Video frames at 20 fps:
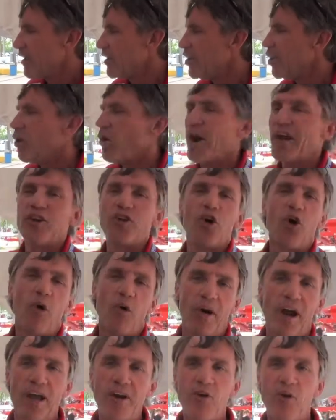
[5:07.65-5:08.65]
You know, I
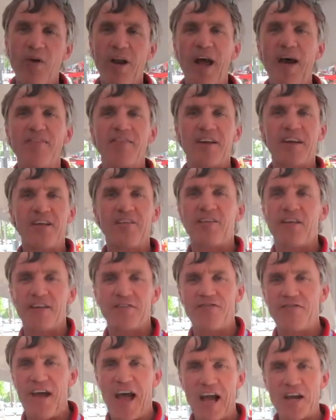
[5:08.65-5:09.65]
don't. I don't have anything
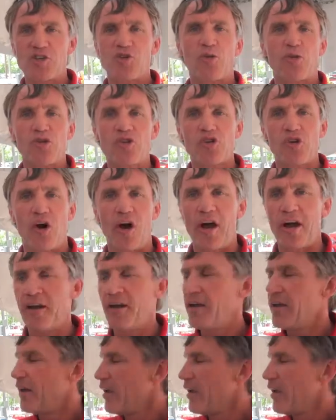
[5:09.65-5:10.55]
factual, Sean.